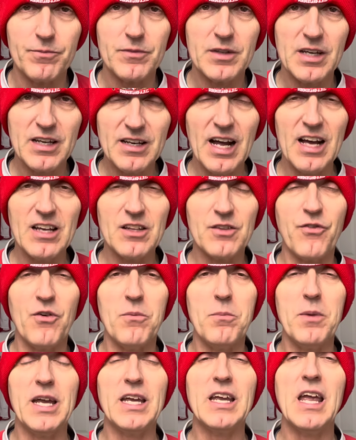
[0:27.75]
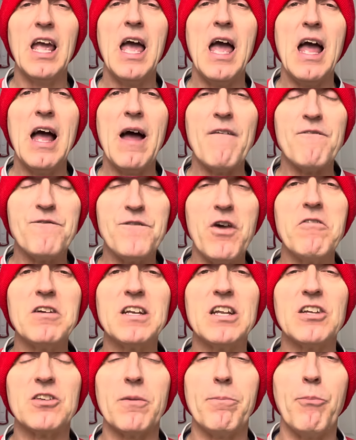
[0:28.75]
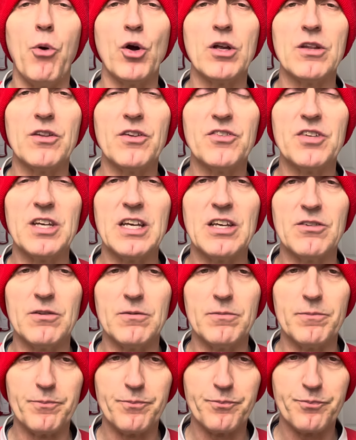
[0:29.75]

It has for me, very disappointing season.